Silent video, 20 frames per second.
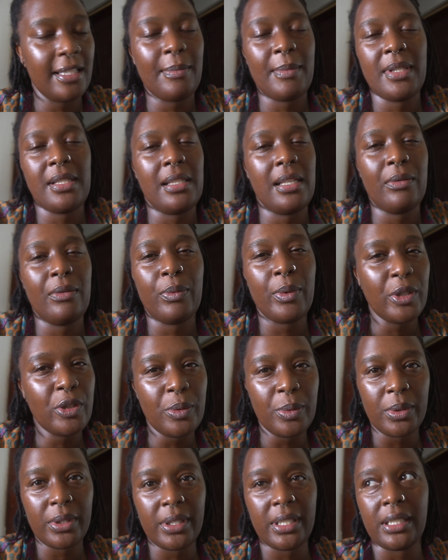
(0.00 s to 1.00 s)
them as like
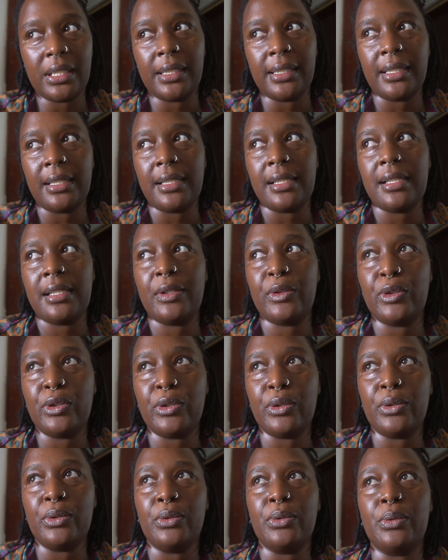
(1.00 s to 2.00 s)
ritual killings
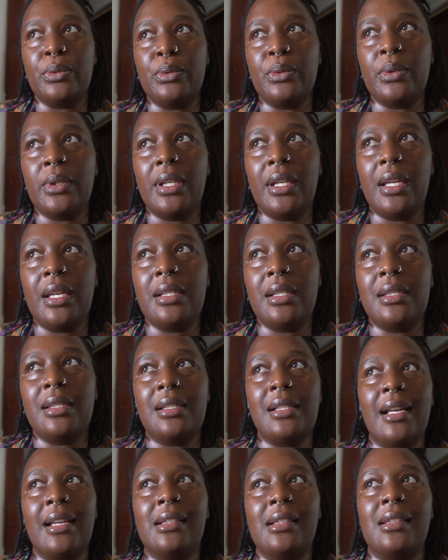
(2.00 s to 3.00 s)
to
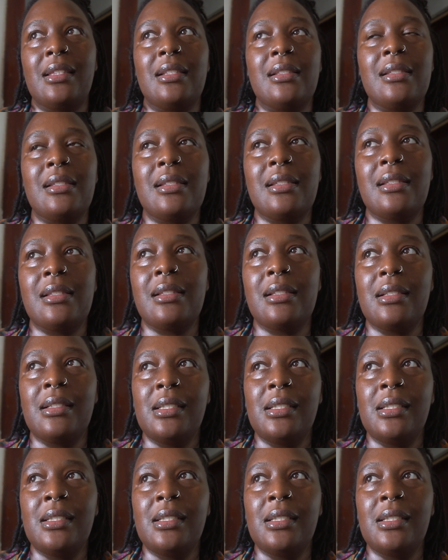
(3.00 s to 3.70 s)
incite this